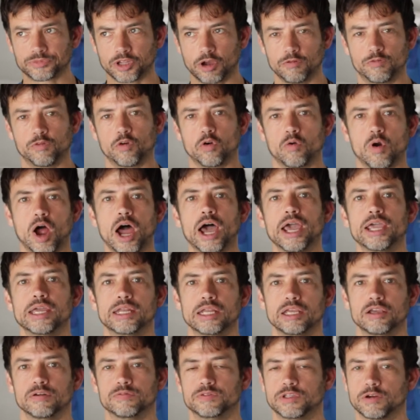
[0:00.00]
a
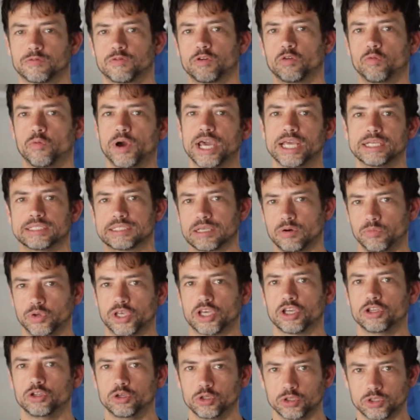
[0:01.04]
variety of different ways that we
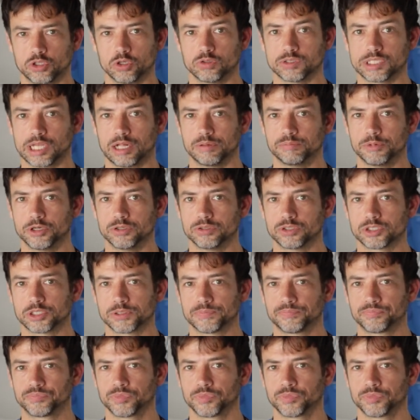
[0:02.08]
can use those elbows.